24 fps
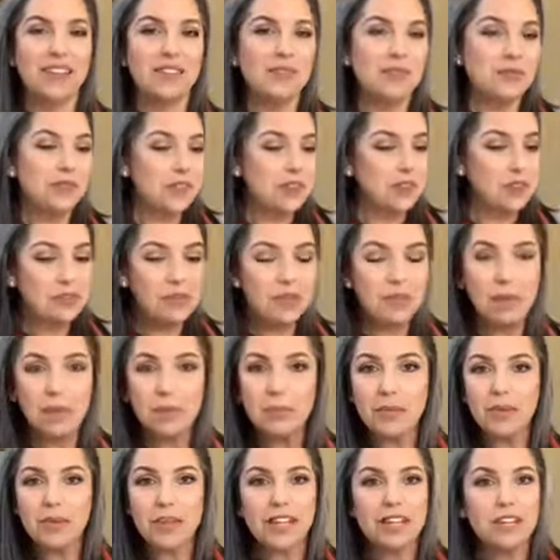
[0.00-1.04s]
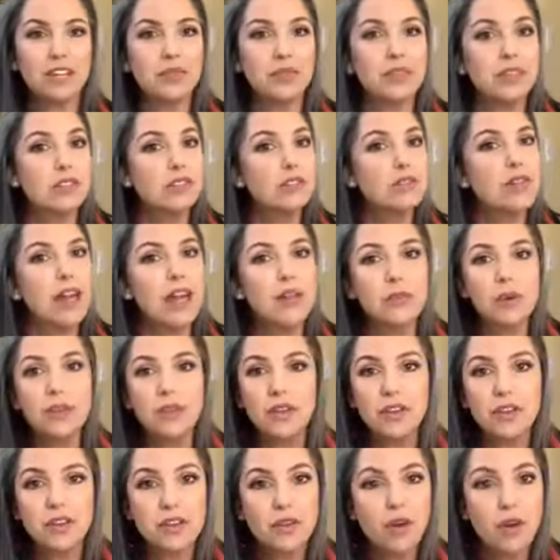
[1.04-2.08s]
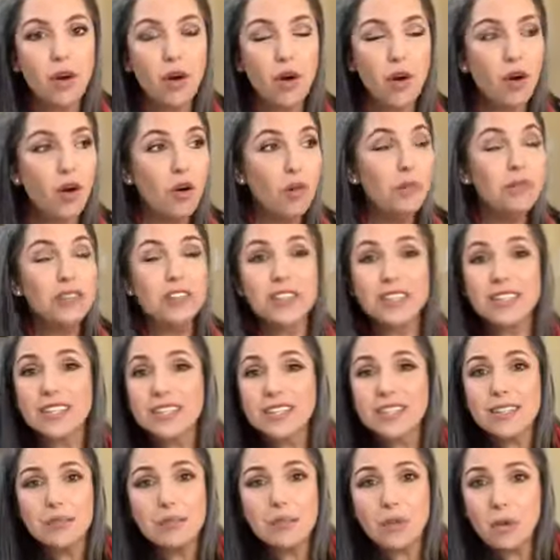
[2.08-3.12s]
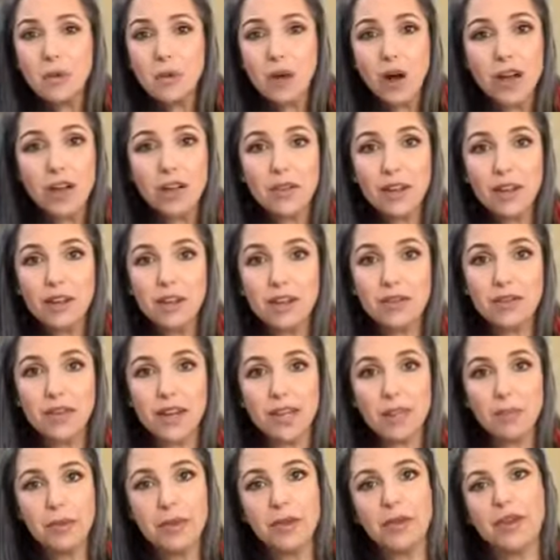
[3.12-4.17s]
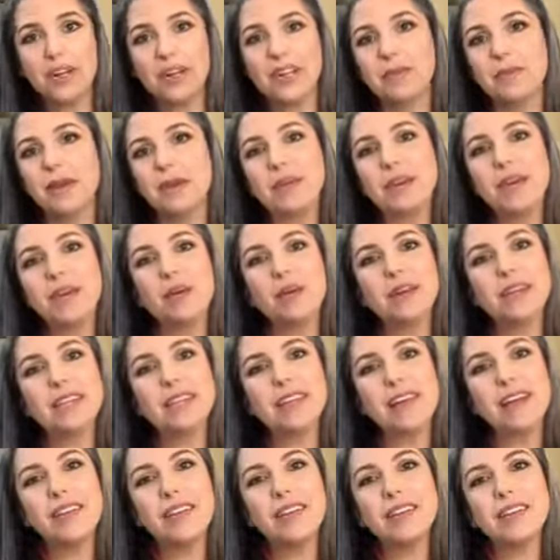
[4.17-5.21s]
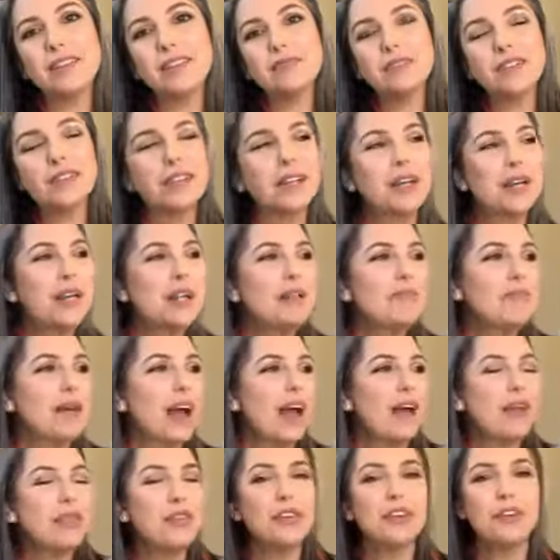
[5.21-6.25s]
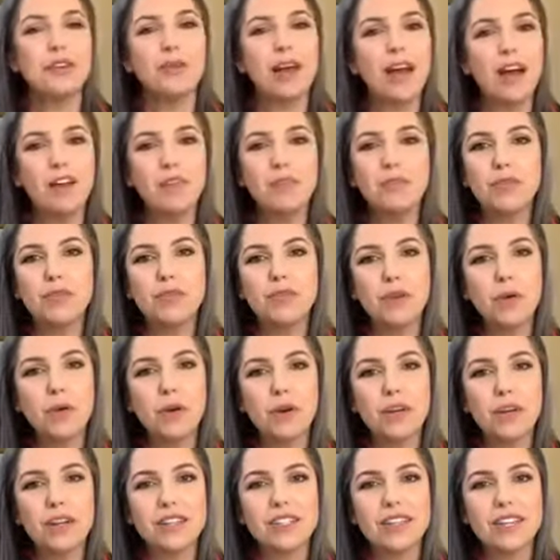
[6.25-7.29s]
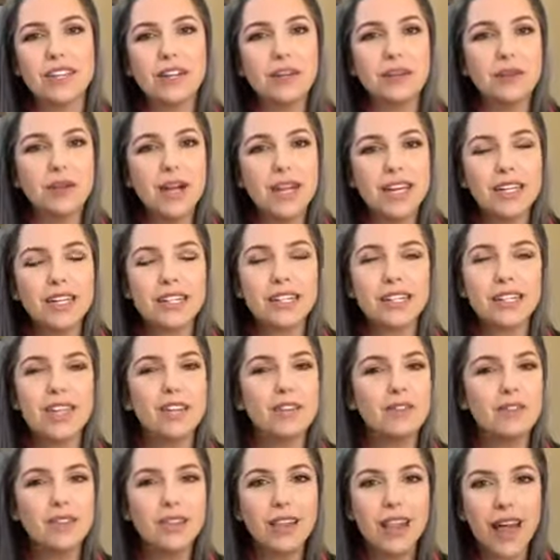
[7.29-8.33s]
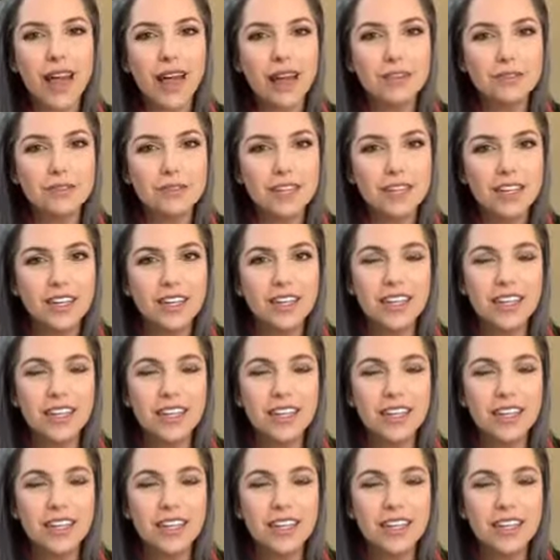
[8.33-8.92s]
And just remember, like, you can do that within your home, just a simple walk around your neighborhood, maybe going down a different path than you have before, or take a right instead of a left.